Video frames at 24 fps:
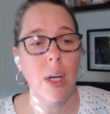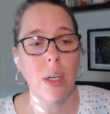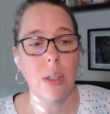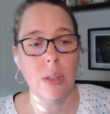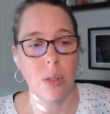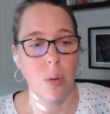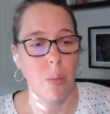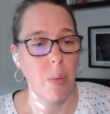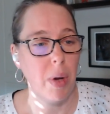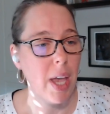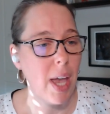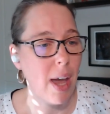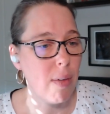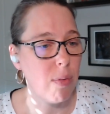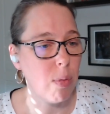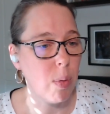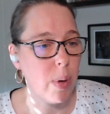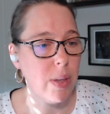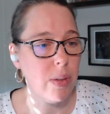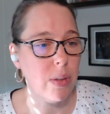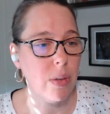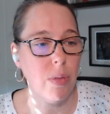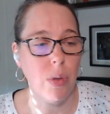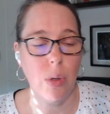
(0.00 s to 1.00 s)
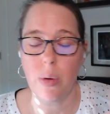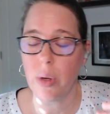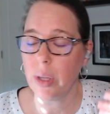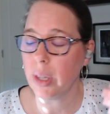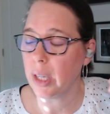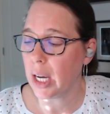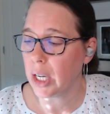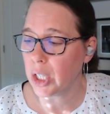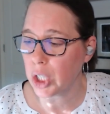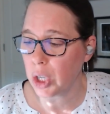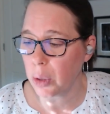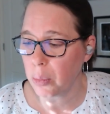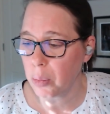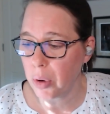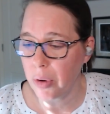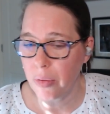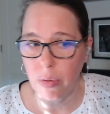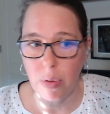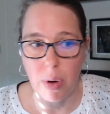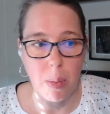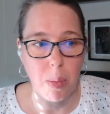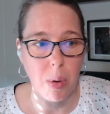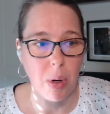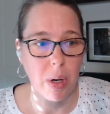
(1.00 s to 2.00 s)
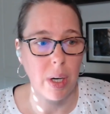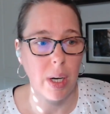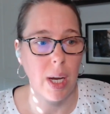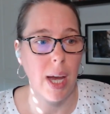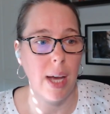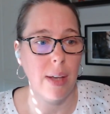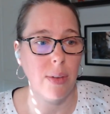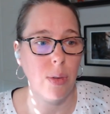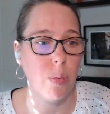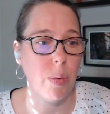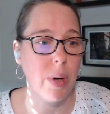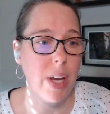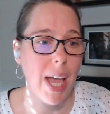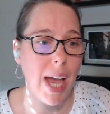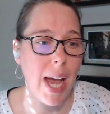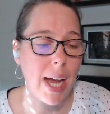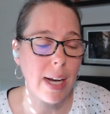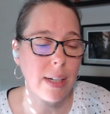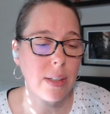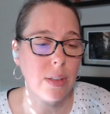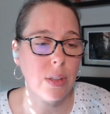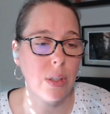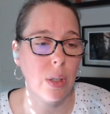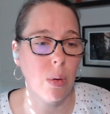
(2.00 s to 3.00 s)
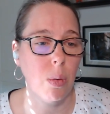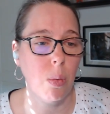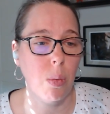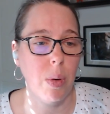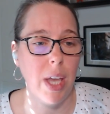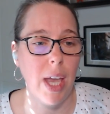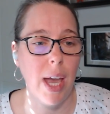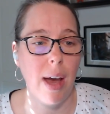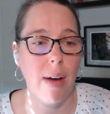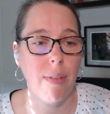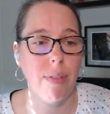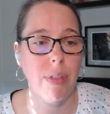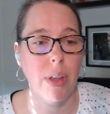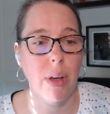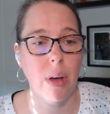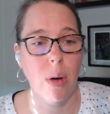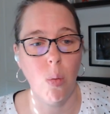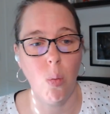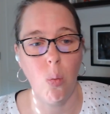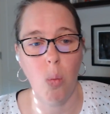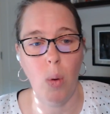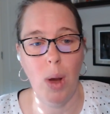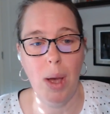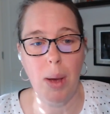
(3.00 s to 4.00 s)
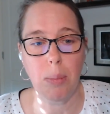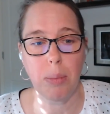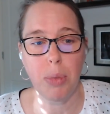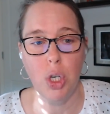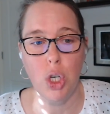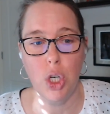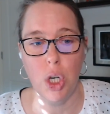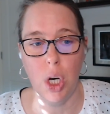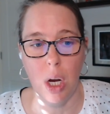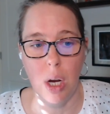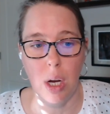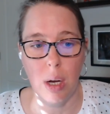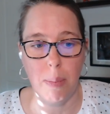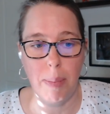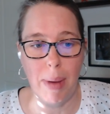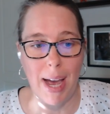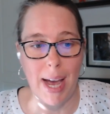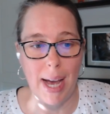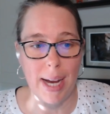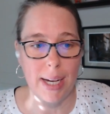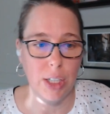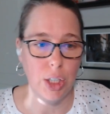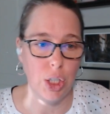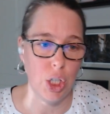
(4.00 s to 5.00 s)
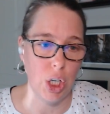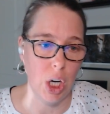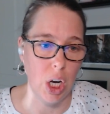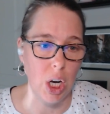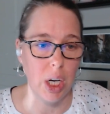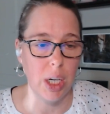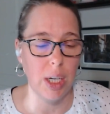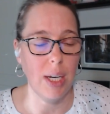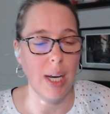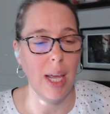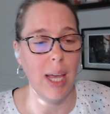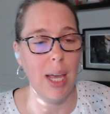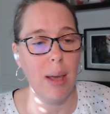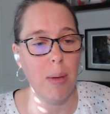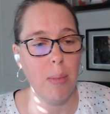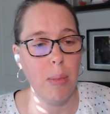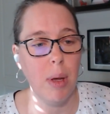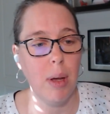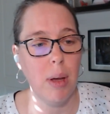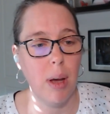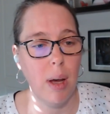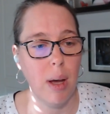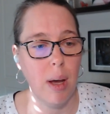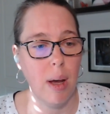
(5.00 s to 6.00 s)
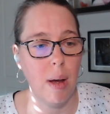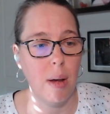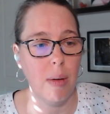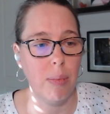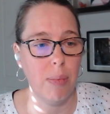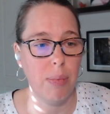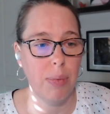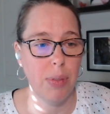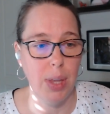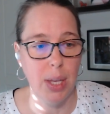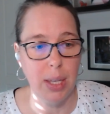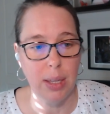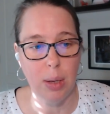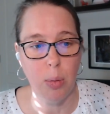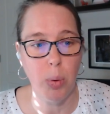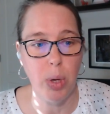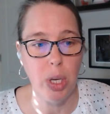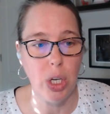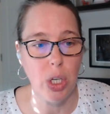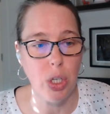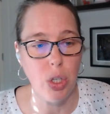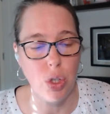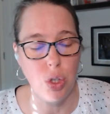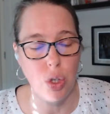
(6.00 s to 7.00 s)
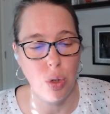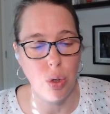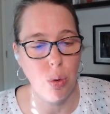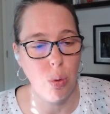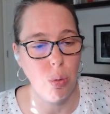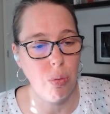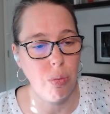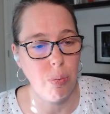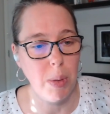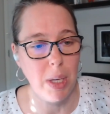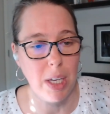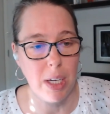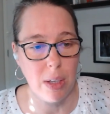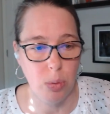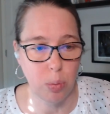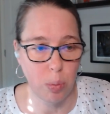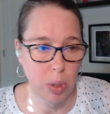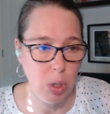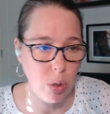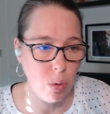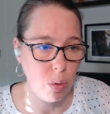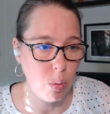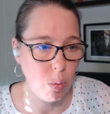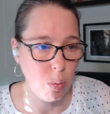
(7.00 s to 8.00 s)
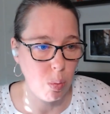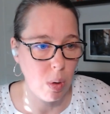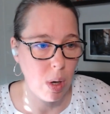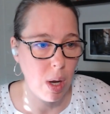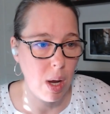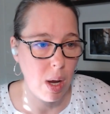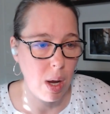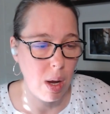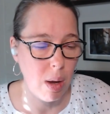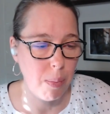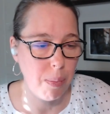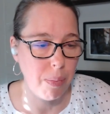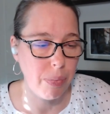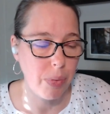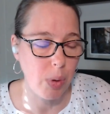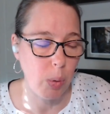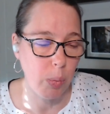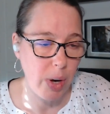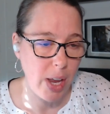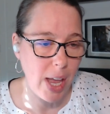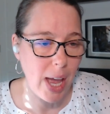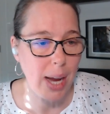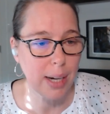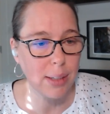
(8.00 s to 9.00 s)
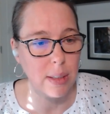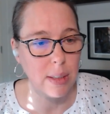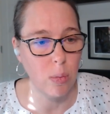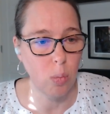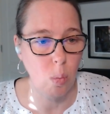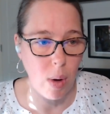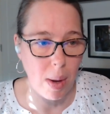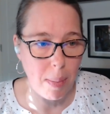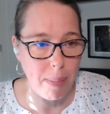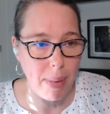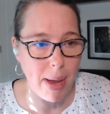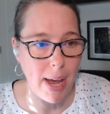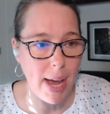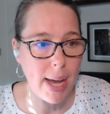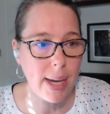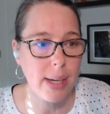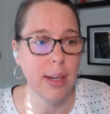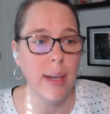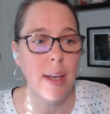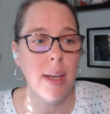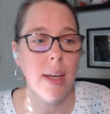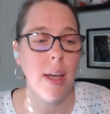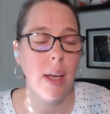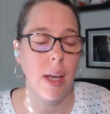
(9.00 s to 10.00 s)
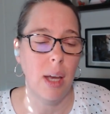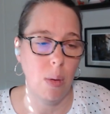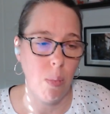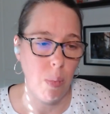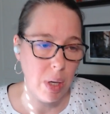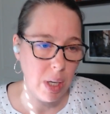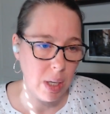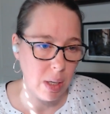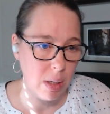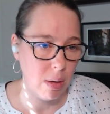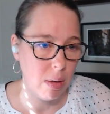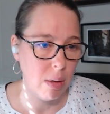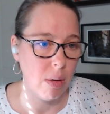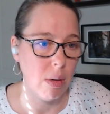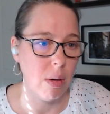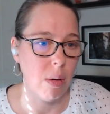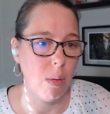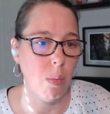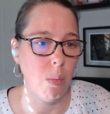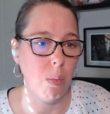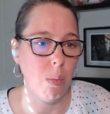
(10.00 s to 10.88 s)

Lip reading: So we have ways of doing that. SharePoint Framework has React, so we have the web chunk name thing that we can do because we use React and Webpack, and we can